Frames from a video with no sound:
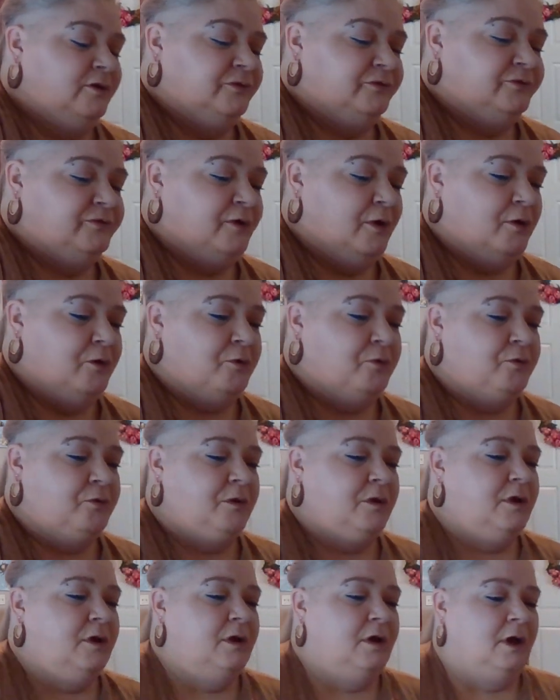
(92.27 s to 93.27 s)

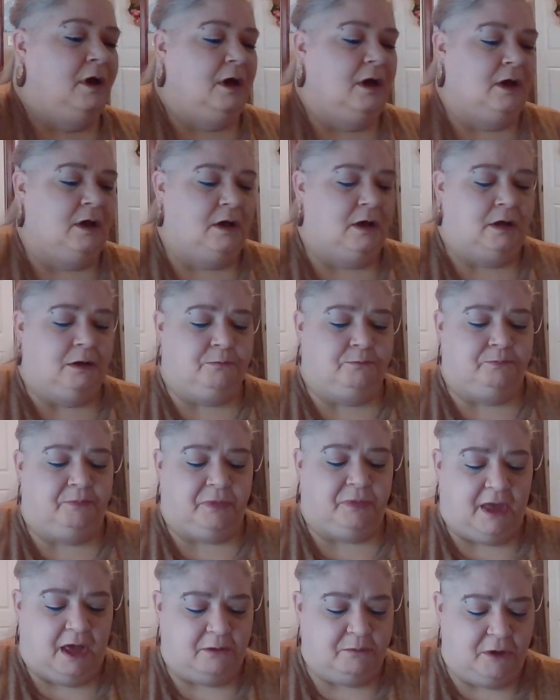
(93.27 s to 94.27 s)
So um,
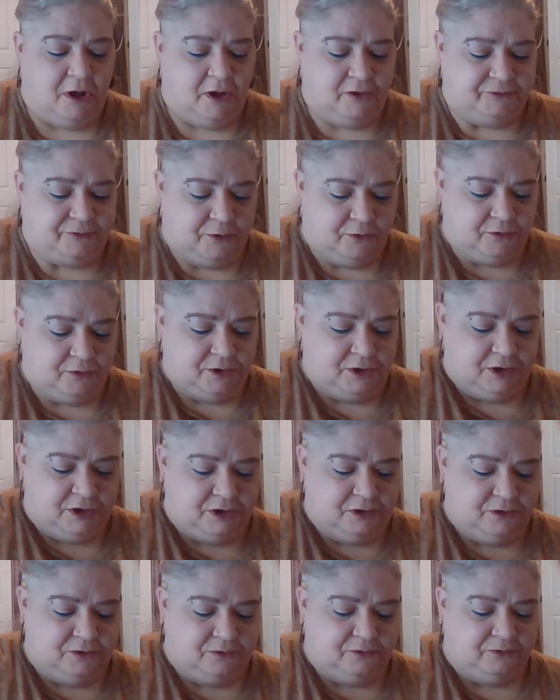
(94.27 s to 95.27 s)
I'm also going
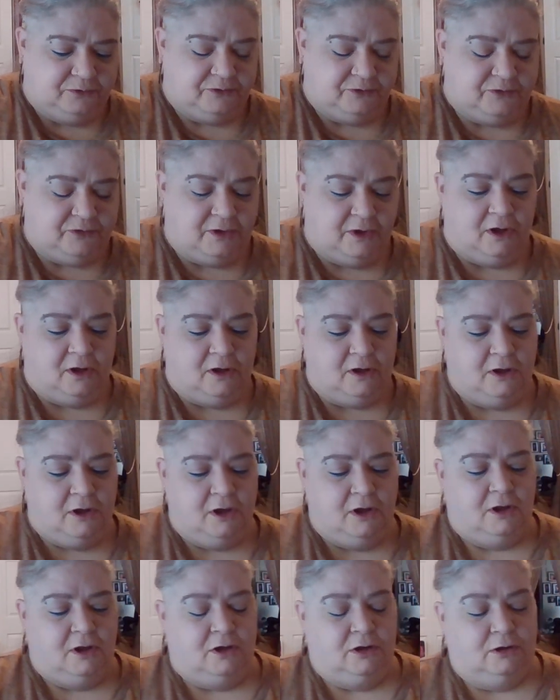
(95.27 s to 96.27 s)
to use the
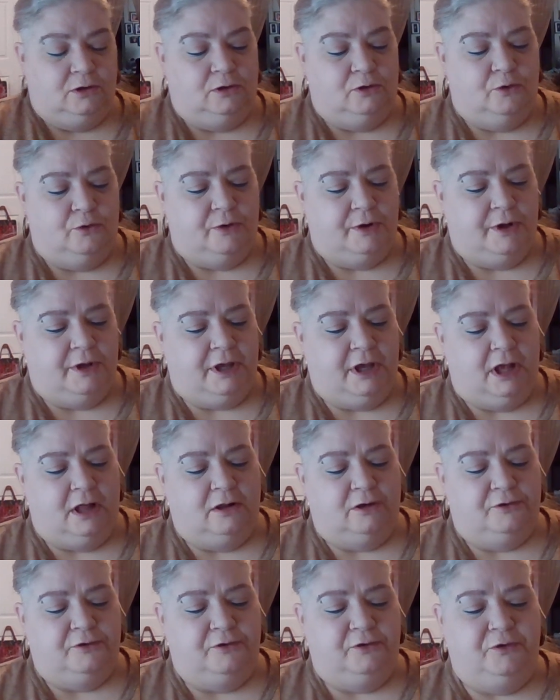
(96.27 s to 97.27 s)
Laura
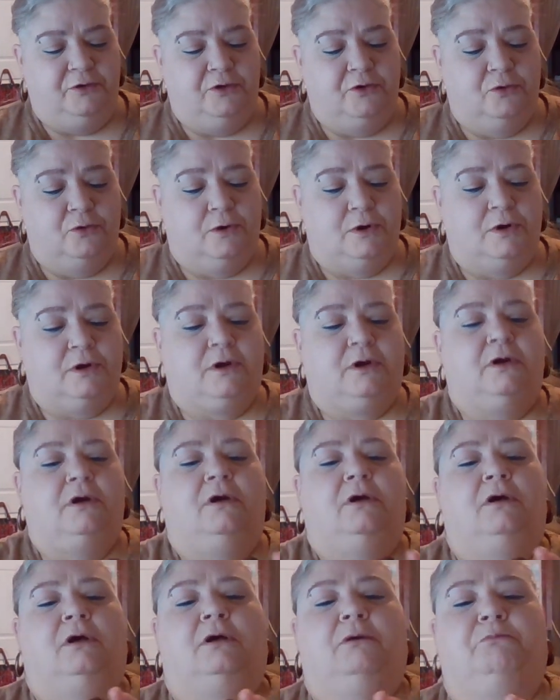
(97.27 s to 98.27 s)
Geller New
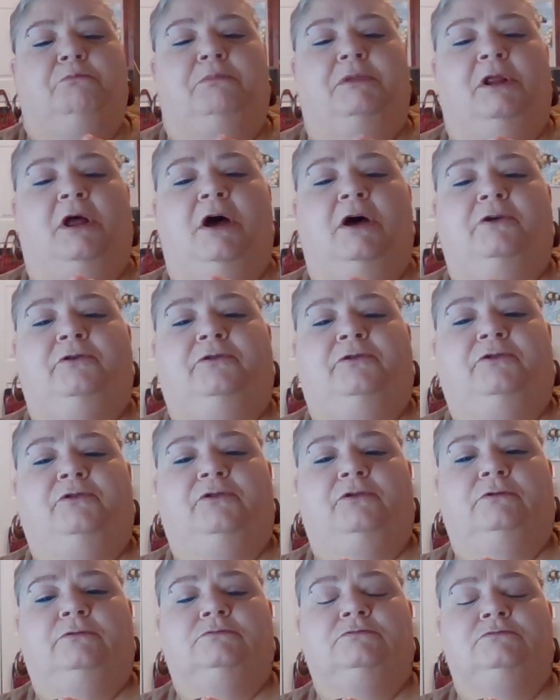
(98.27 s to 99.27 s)
York
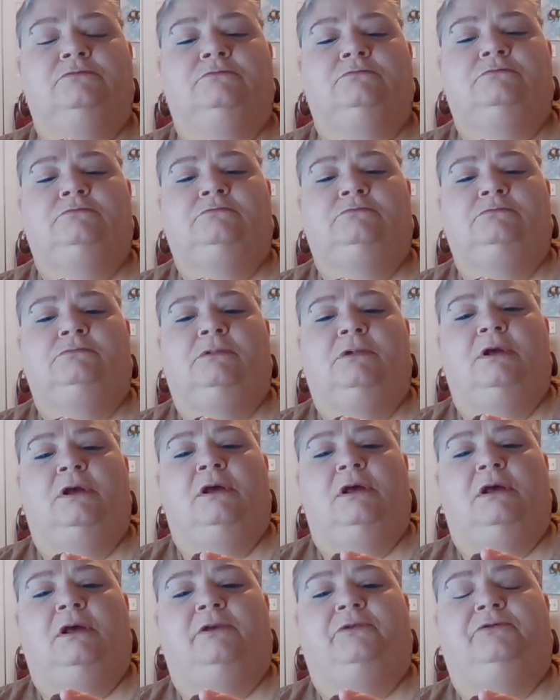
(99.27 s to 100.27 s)
blush.
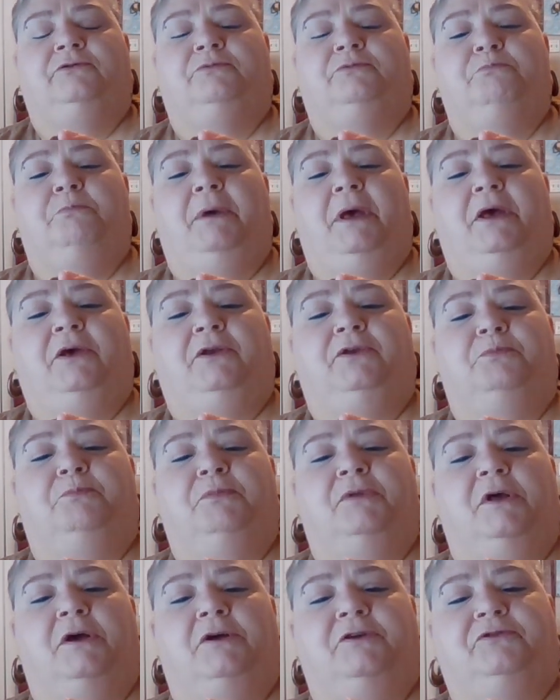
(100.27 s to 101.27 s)
It's Baked
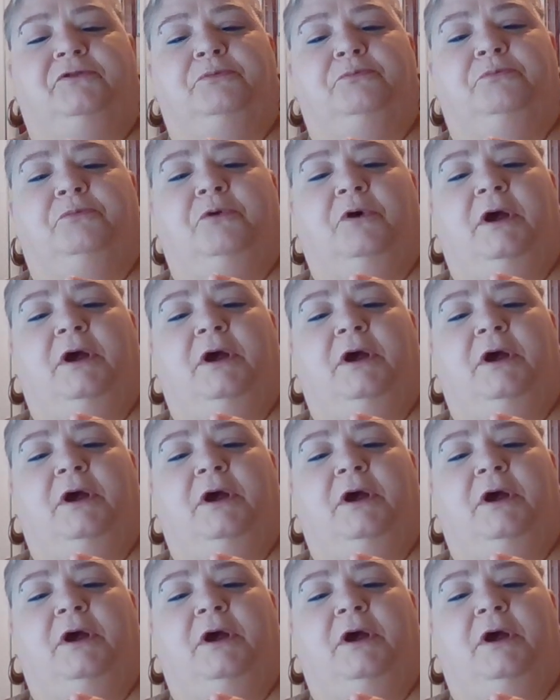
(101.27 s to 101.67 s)
Blush and